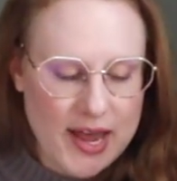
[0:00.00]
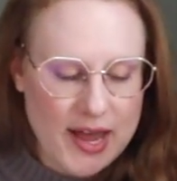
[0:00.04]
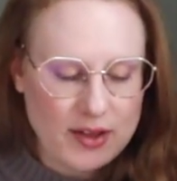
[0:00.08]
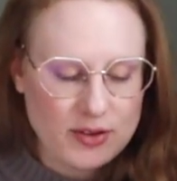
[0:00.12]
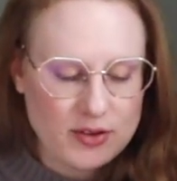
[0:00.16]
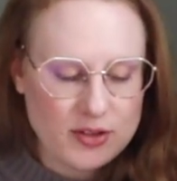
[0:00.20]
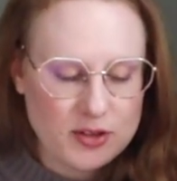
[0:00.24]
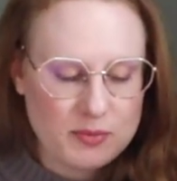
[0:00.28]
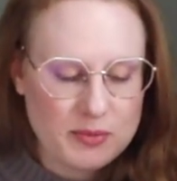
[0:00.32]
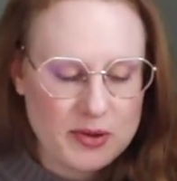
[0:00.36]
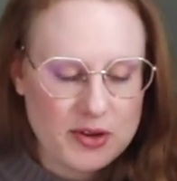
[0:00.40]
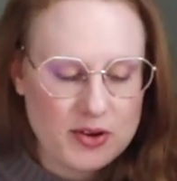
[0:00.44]

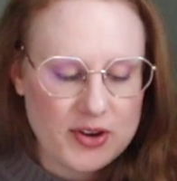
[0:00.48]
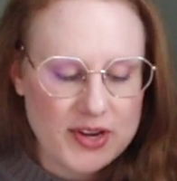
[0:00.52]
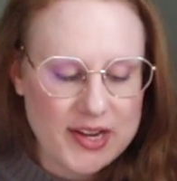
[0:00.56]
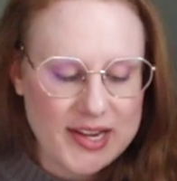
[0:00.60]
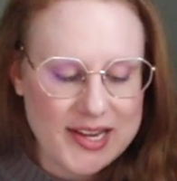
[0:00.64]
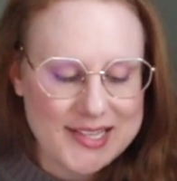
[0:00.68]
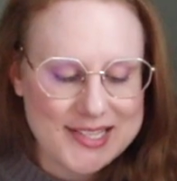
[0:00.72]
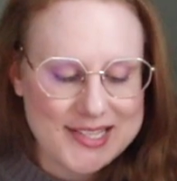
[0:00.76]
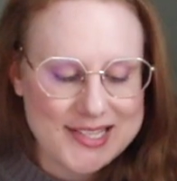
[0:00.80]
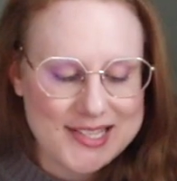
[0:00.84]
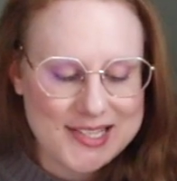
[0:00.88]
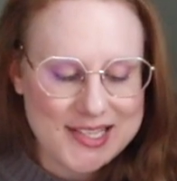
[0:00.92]
al-Damiri
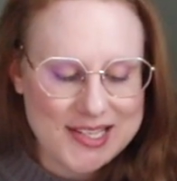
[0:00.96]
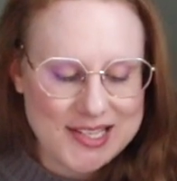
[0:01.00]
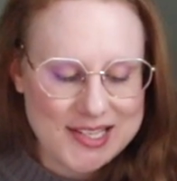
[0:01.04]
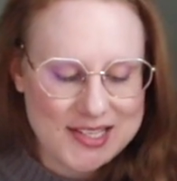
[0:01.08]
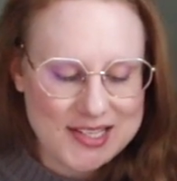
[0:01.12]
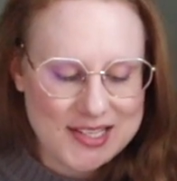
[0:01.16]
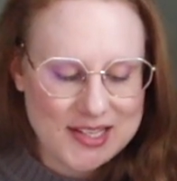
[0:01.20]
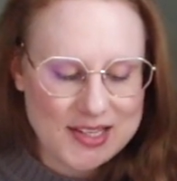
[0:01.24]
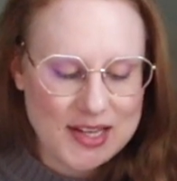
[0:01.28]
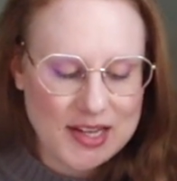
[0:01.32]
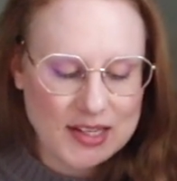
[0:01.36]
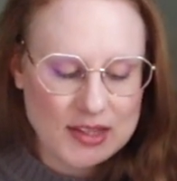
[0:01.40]

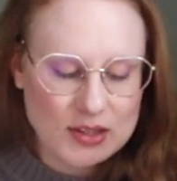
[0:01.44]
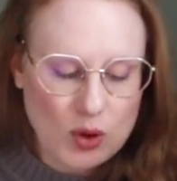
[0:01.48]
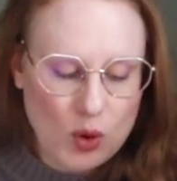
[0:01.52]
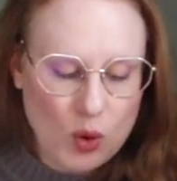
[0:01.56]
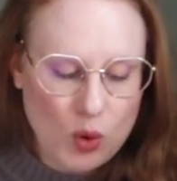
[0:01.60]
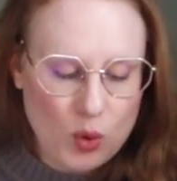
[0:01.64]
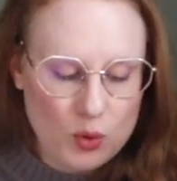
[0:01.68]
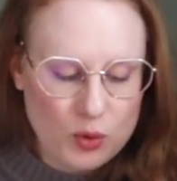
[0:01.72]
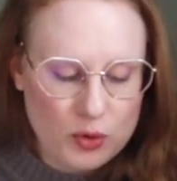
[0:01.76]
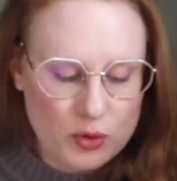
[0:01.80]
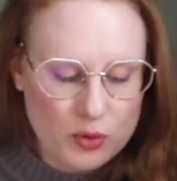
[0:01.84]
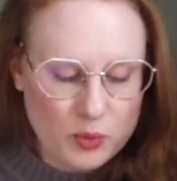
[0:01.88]
insisted that the
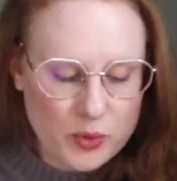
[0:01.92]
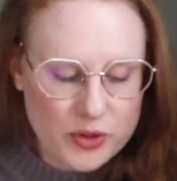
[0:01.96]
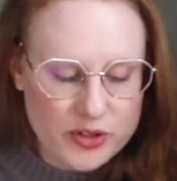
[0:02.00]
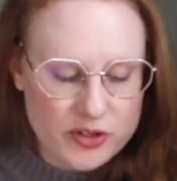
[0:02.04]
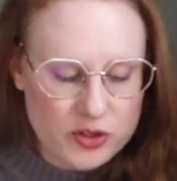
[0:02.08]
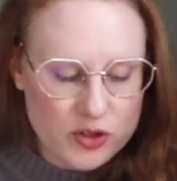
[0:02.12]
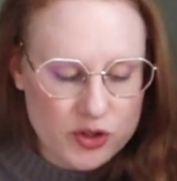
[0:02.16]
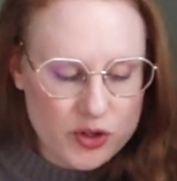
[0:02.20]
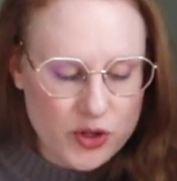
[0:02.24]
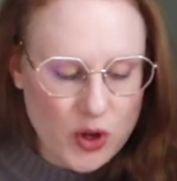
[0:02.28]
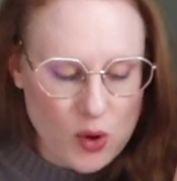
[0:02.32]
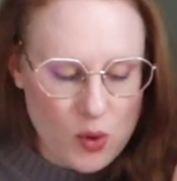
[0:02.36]
horn was
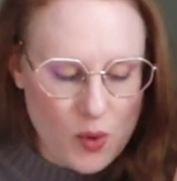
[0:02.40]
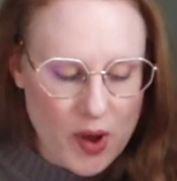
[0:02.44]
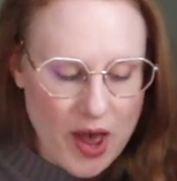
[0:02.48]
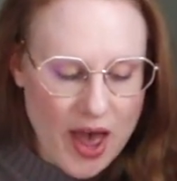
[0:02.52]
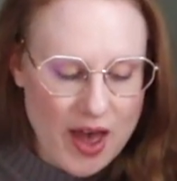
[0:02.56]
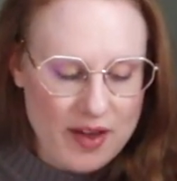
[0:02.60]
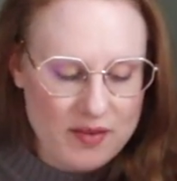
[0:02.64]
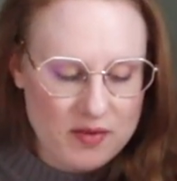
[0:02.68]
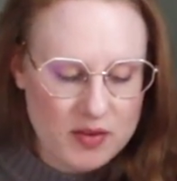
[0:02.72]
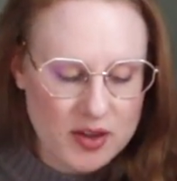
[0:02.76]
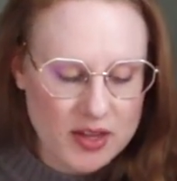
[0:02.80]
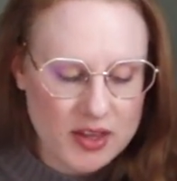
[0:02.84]
so
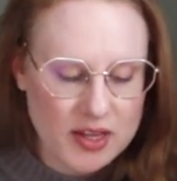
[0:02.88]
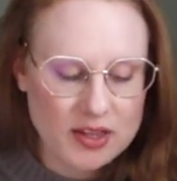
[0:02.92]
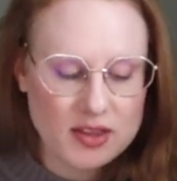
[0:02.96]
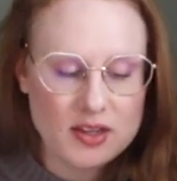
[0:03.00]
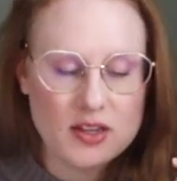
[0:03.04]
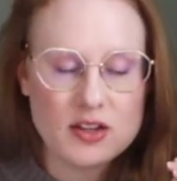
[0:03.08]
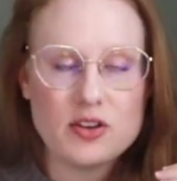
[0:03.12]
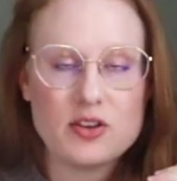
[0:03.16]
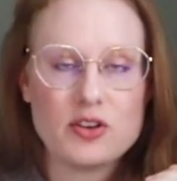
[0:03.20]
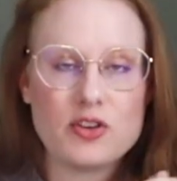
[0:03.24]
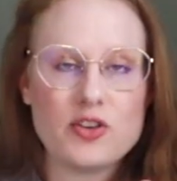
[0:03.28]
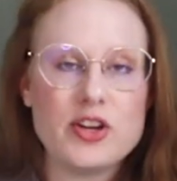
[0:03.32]
heavy that
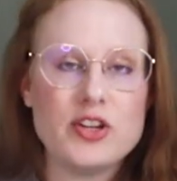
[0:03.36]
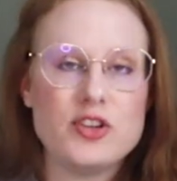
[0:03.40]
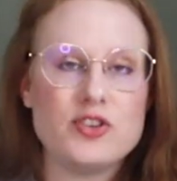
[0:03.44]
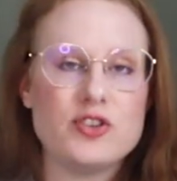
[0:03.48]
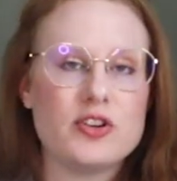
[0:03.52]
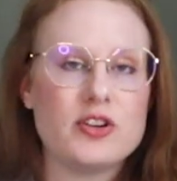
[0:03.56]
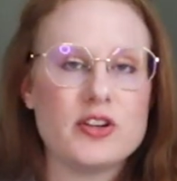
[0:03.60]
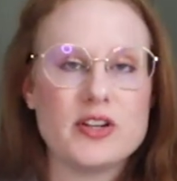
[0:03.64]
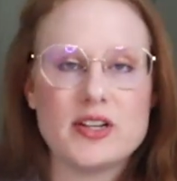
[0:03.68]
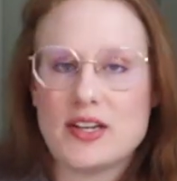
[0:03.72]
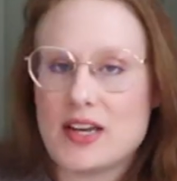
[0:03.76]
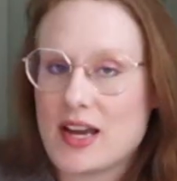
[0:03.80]
the
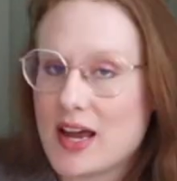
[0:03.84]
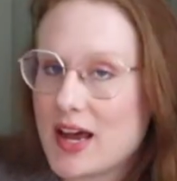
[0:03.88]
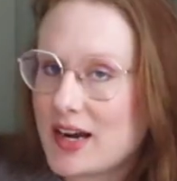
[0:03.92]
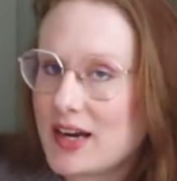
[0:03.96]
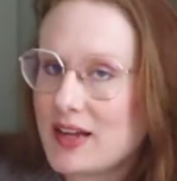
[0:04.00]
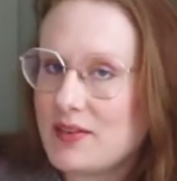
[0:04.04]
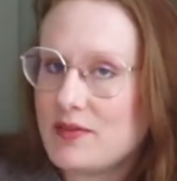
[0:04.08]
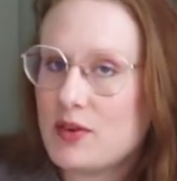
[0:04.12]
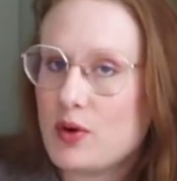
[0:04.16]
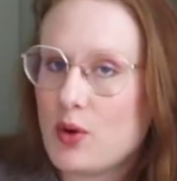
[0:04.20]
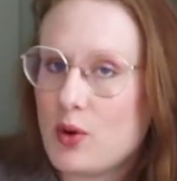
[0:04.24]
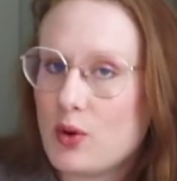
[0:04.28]
creature could not
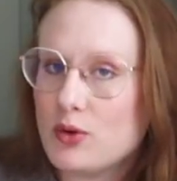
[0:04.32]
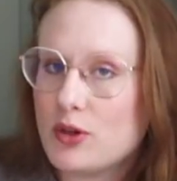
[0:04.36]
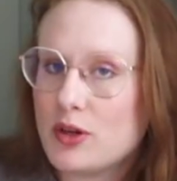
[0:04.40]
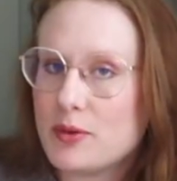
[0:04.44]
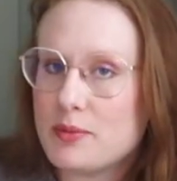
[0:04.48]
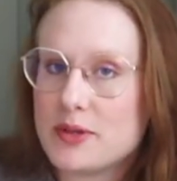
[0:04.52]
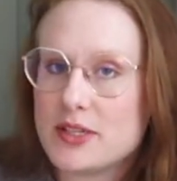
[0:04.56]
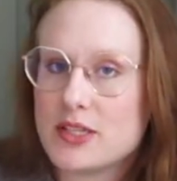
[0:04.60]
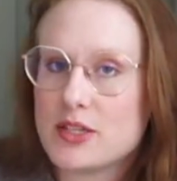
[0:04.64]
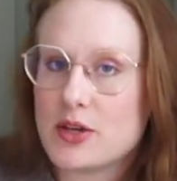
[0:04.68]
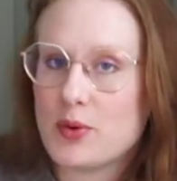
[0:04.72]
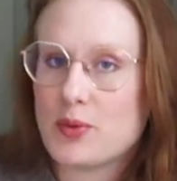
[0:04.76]
even hold
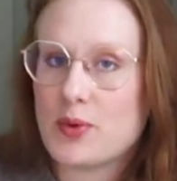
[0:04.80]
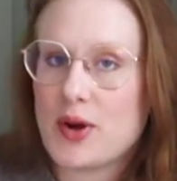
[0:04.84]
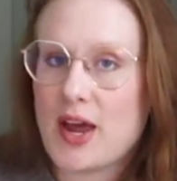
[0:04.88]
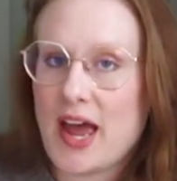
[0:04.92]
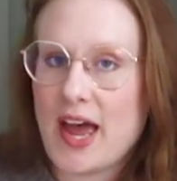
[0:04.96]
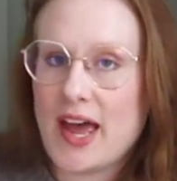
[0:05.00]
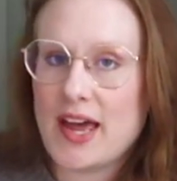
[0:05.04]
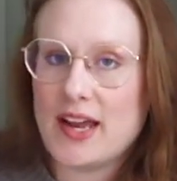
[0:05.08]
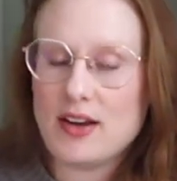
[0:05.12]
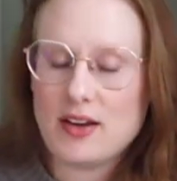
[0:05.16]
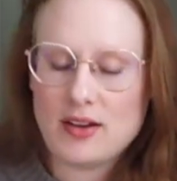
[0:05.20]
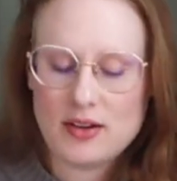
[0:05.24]
up its own head.